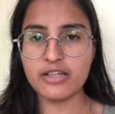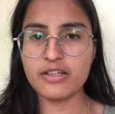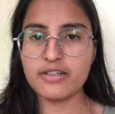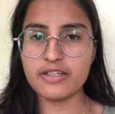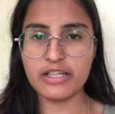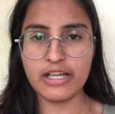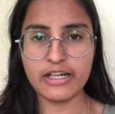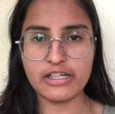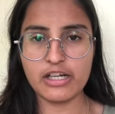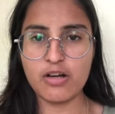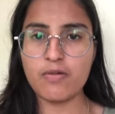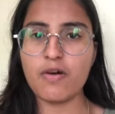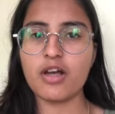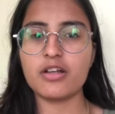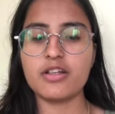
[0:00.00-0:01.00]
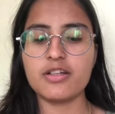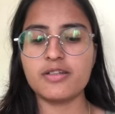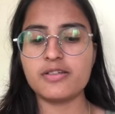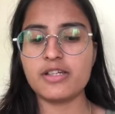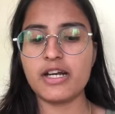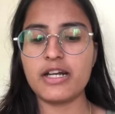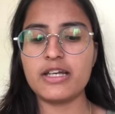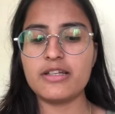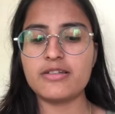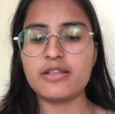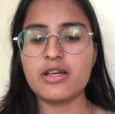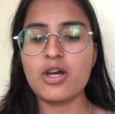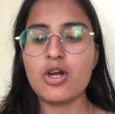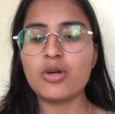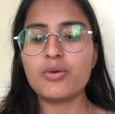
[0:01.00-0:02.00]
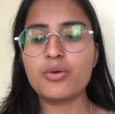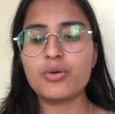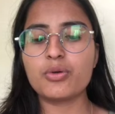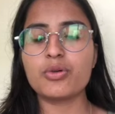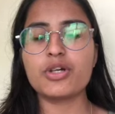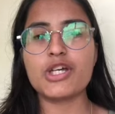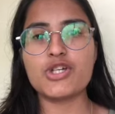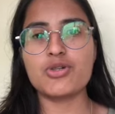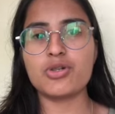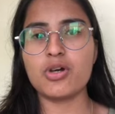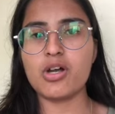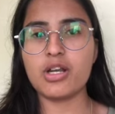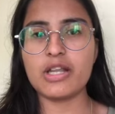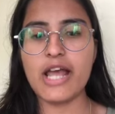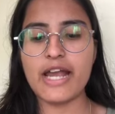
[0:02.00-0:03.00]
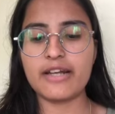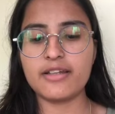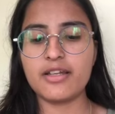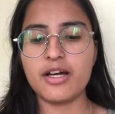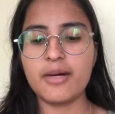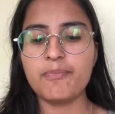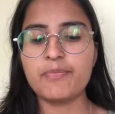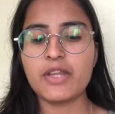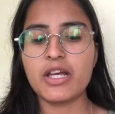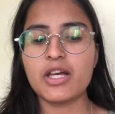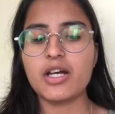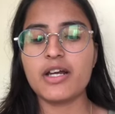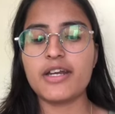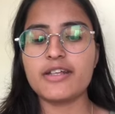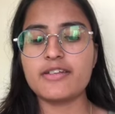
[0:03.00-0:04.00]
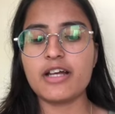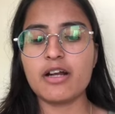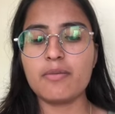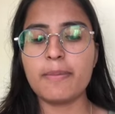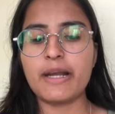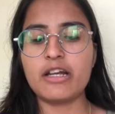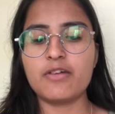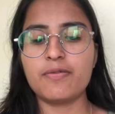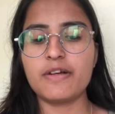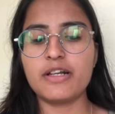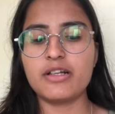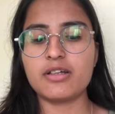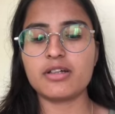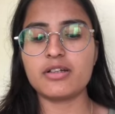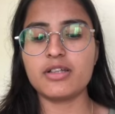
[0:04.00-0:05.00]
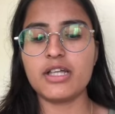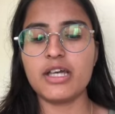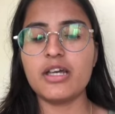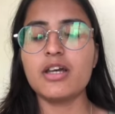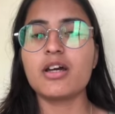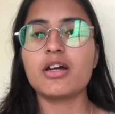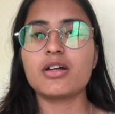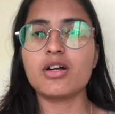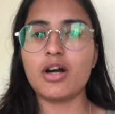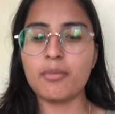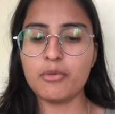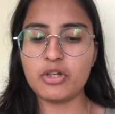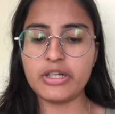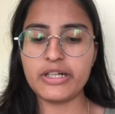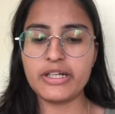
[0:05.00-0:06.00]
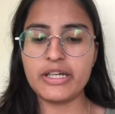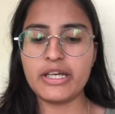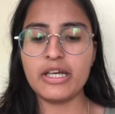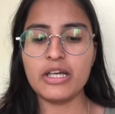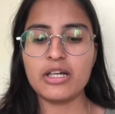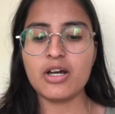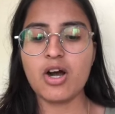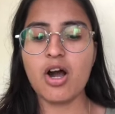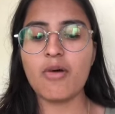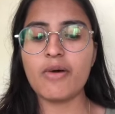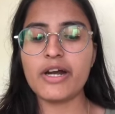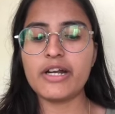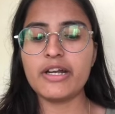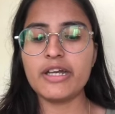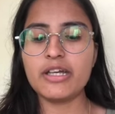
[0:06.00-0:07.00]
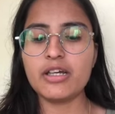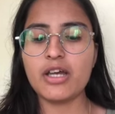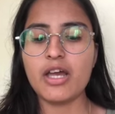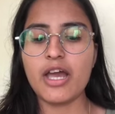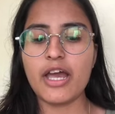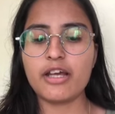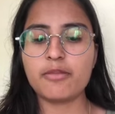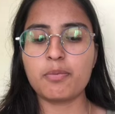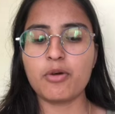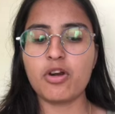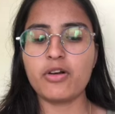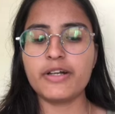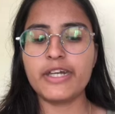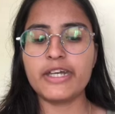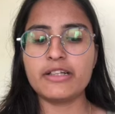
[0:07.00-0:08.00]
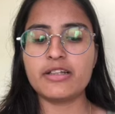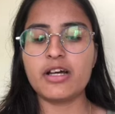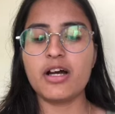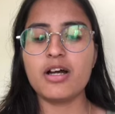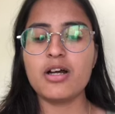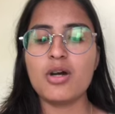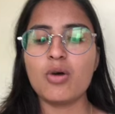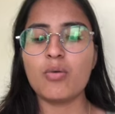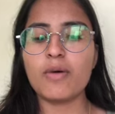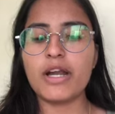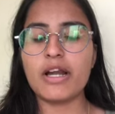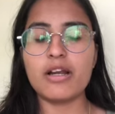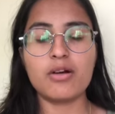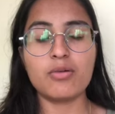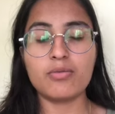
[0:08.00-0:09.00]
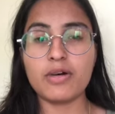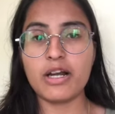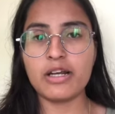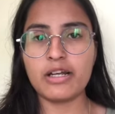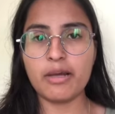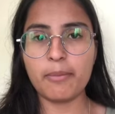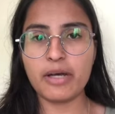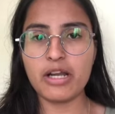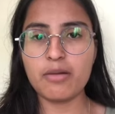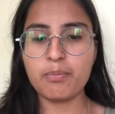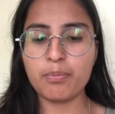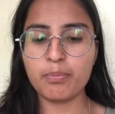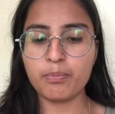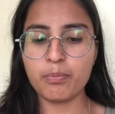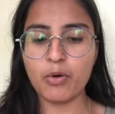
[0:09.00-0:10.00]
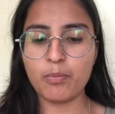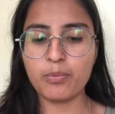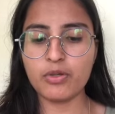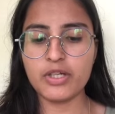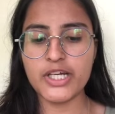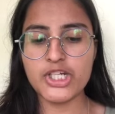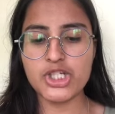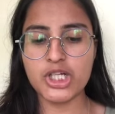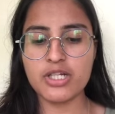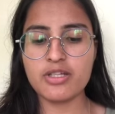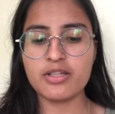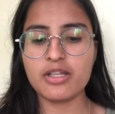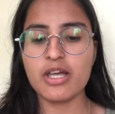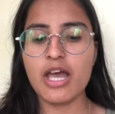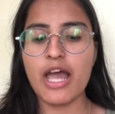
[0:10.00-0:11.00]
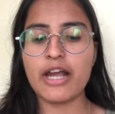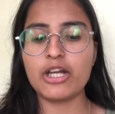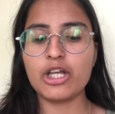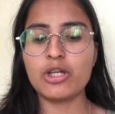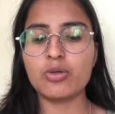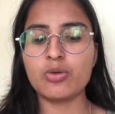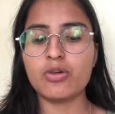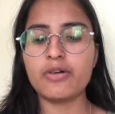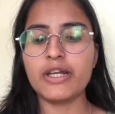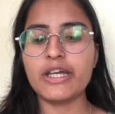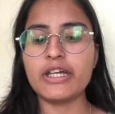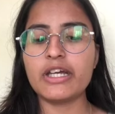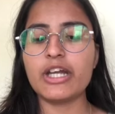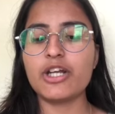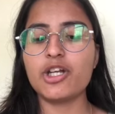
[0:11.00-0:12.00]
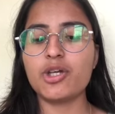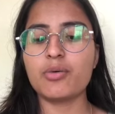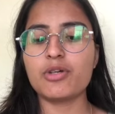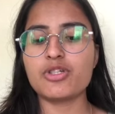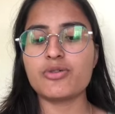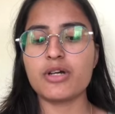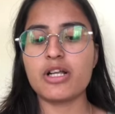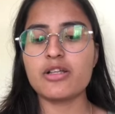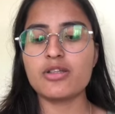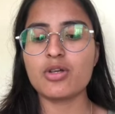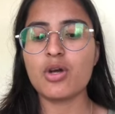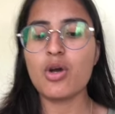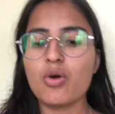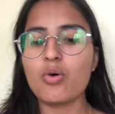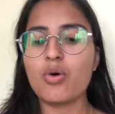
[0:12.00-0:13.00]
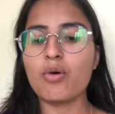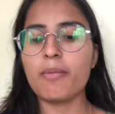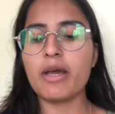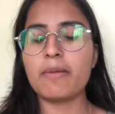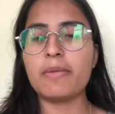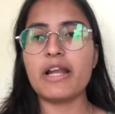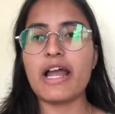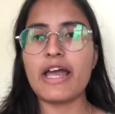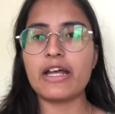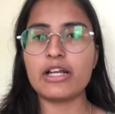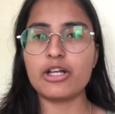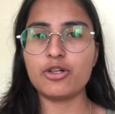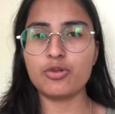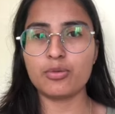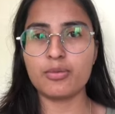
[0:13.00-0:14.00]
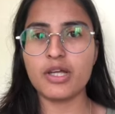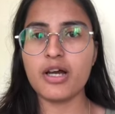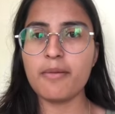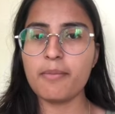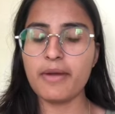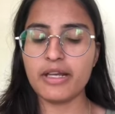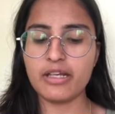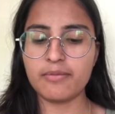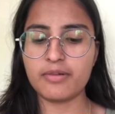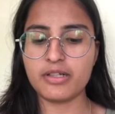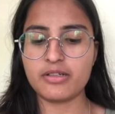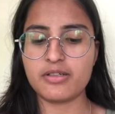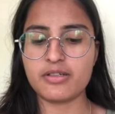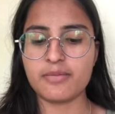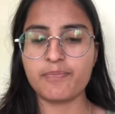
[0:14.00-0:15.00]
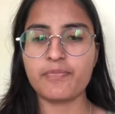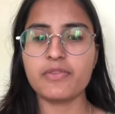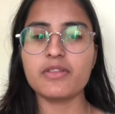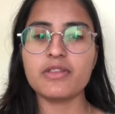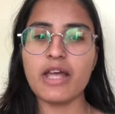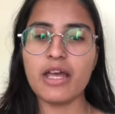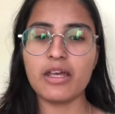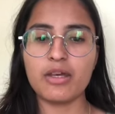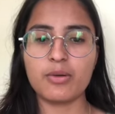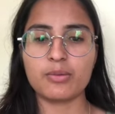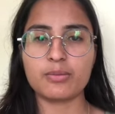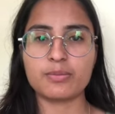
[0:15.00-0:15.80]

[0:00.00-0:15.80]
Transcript: selected for the studies to ensure that the result benefit the community, avoiding exploiting the vulnerable populations and including individuals who may be likely to the benefits. Thank you.